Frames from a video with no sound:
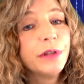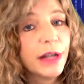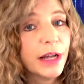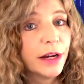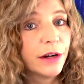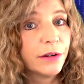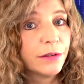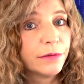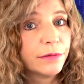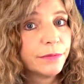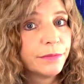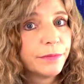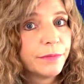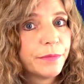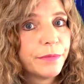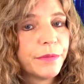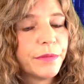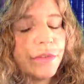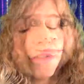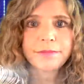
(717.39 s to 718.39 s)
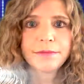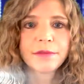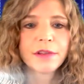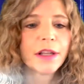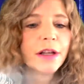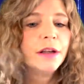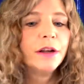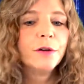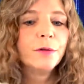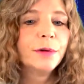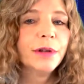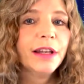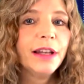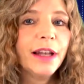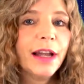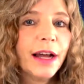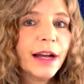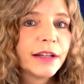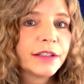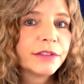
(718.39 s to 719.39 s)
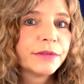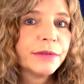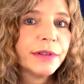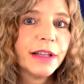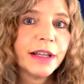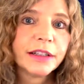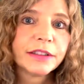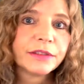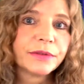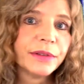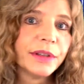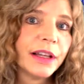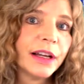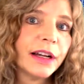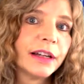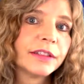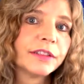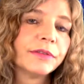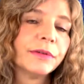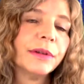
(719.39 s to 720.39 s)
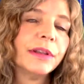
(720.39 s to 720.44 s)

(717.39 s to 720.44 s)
now. Relax, relax, relax,